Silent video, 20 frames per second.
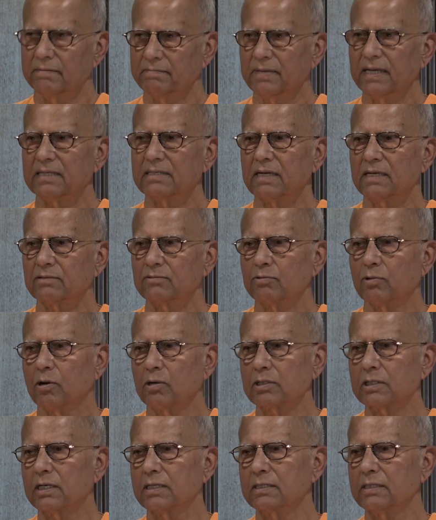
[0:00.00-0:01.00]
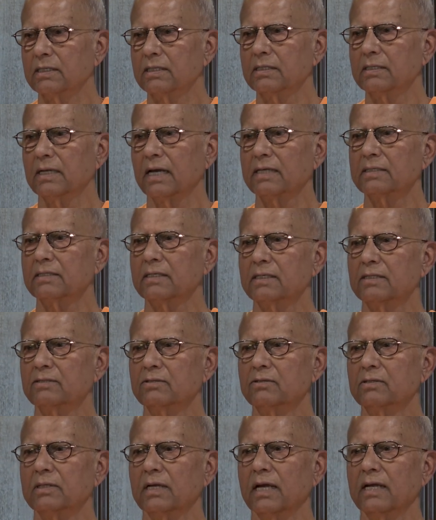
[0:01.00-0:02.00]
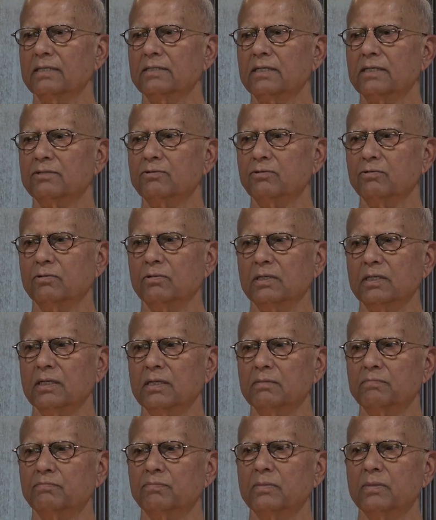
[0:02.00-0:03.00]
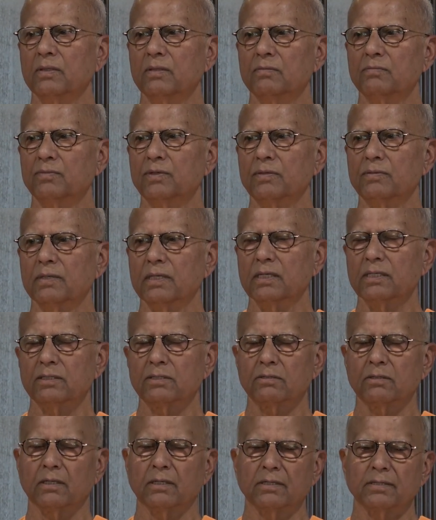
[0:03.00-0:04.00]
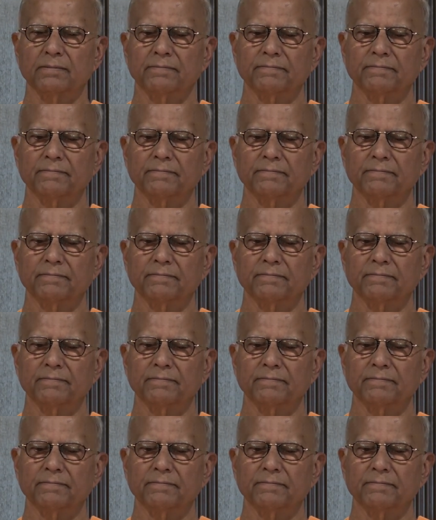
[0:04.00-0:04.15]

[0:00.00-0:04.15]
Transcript: met her daughter in 1982 in Bhubaneswar.